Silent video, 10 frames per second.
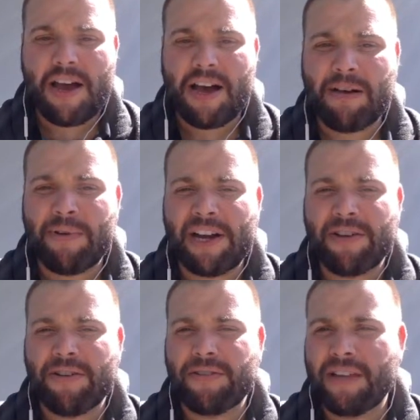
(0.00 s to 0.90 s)
I
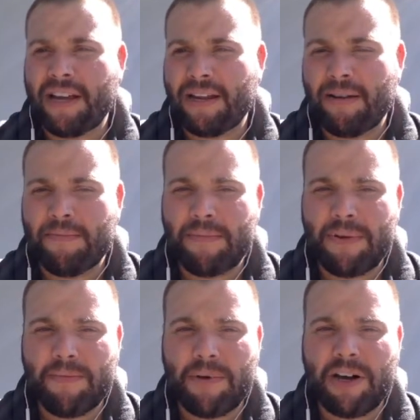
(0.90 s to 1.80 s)
heard that
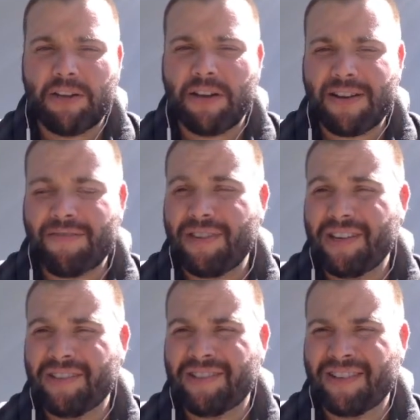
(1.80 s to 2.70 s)
a lot of
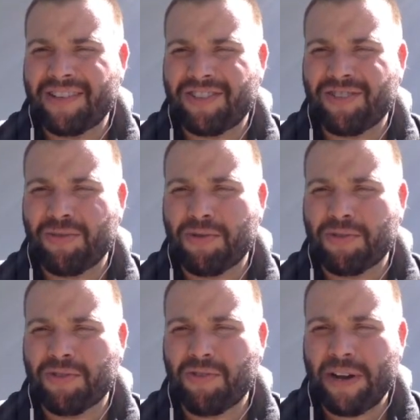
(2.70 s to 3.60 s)
these
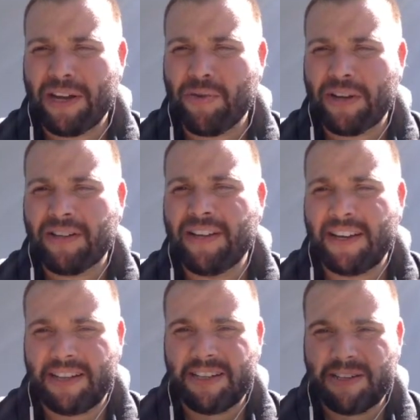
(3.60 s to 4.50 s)
sold quite quickly,
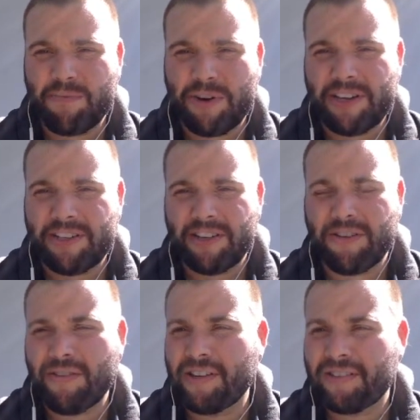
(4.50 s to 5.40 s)
and then the price
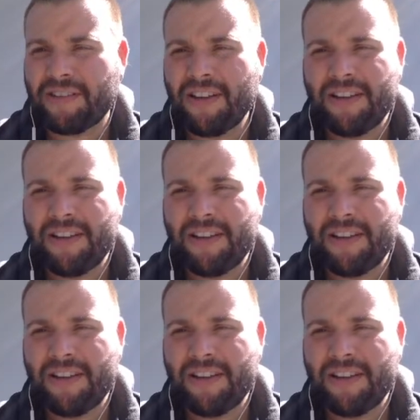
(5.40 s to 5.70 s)
increased.